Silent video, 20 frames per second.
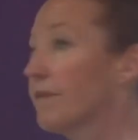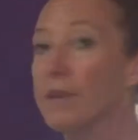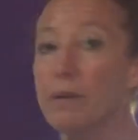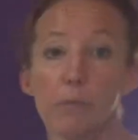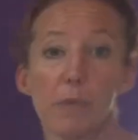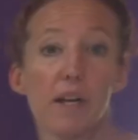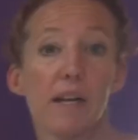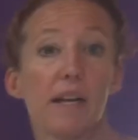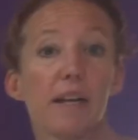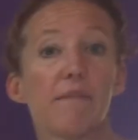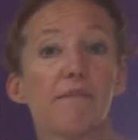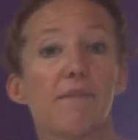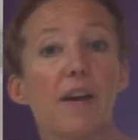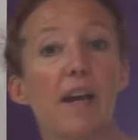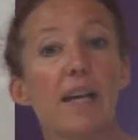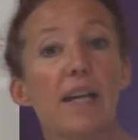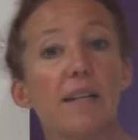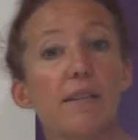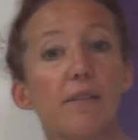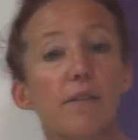you want
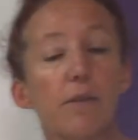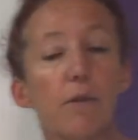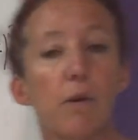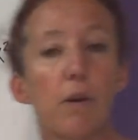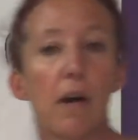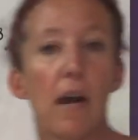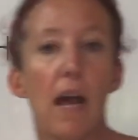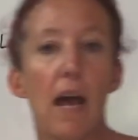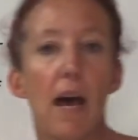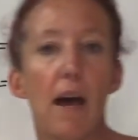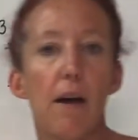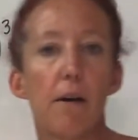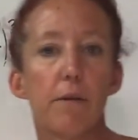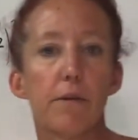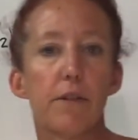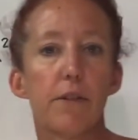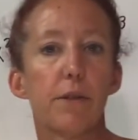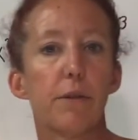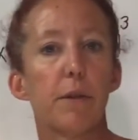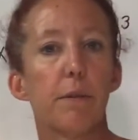advice or how
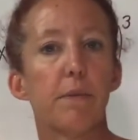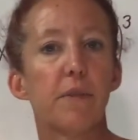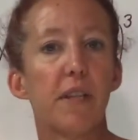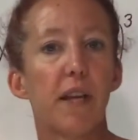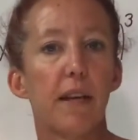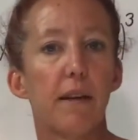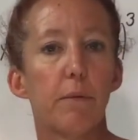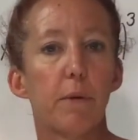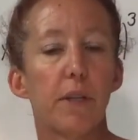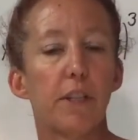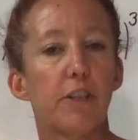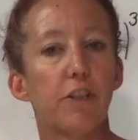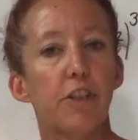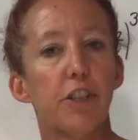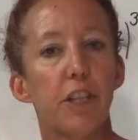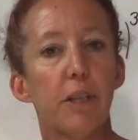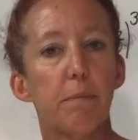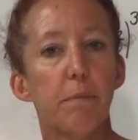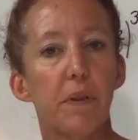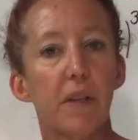to obtain one
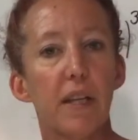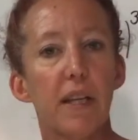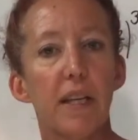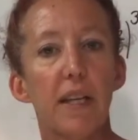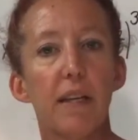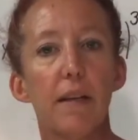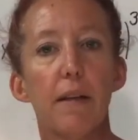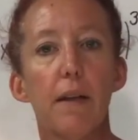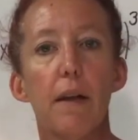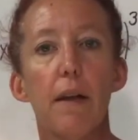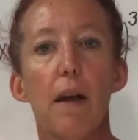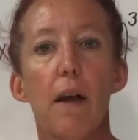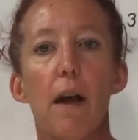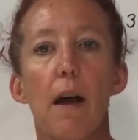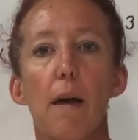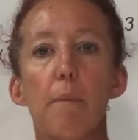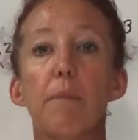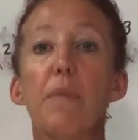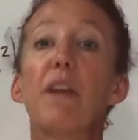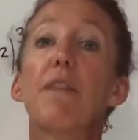cheaply,
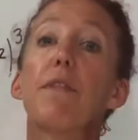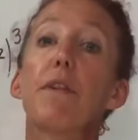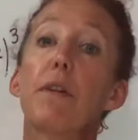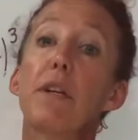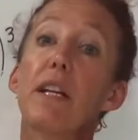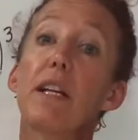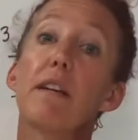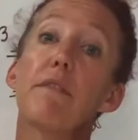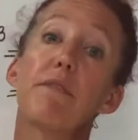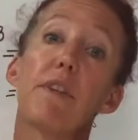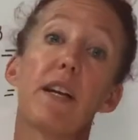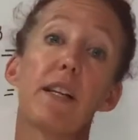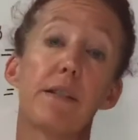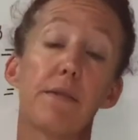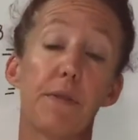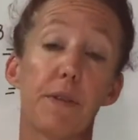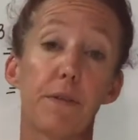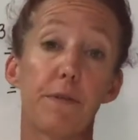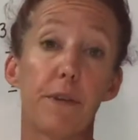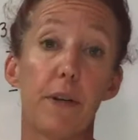if you need advice,
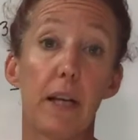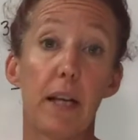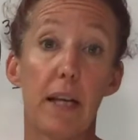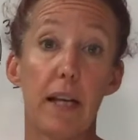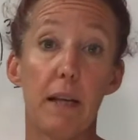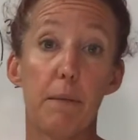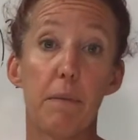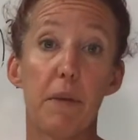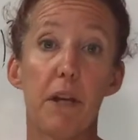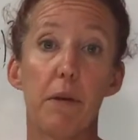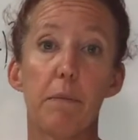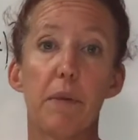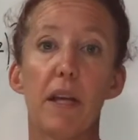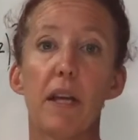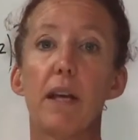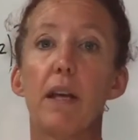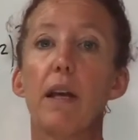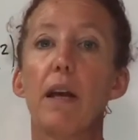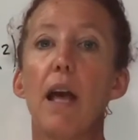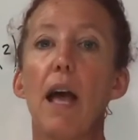feel free to email
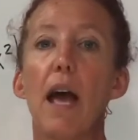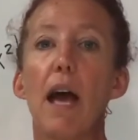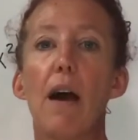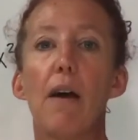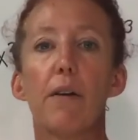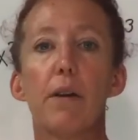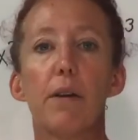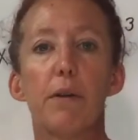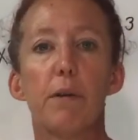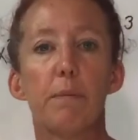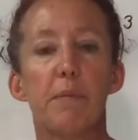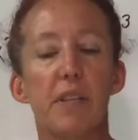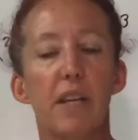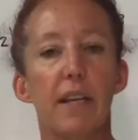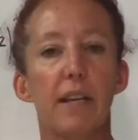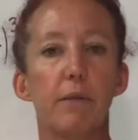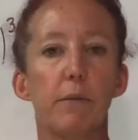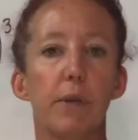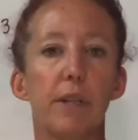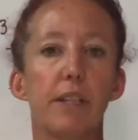me. How to
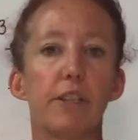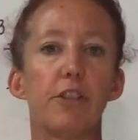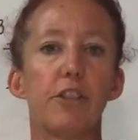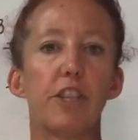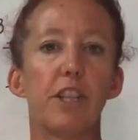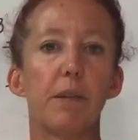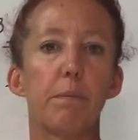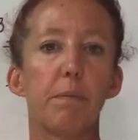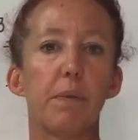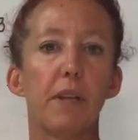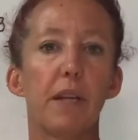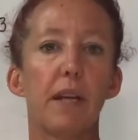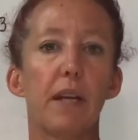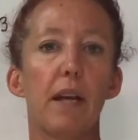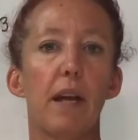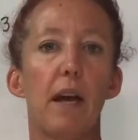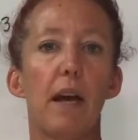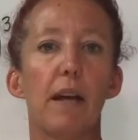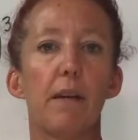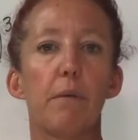obtain one
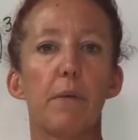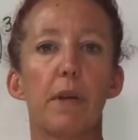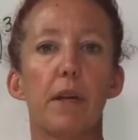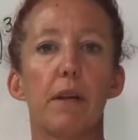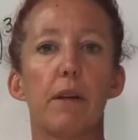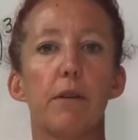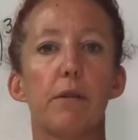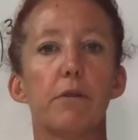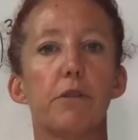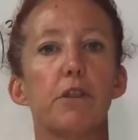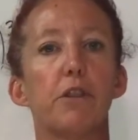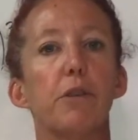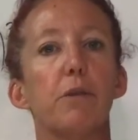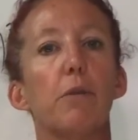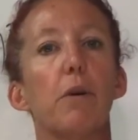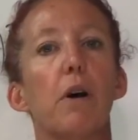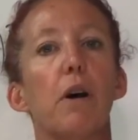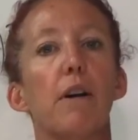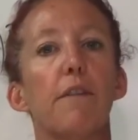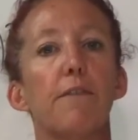cheaply, I would go to
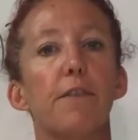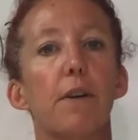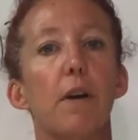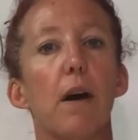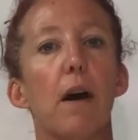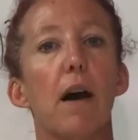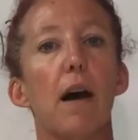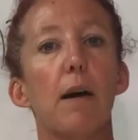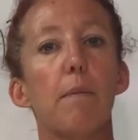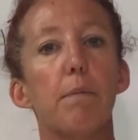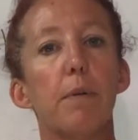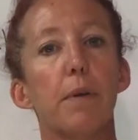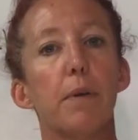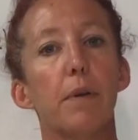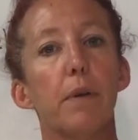OfferUp.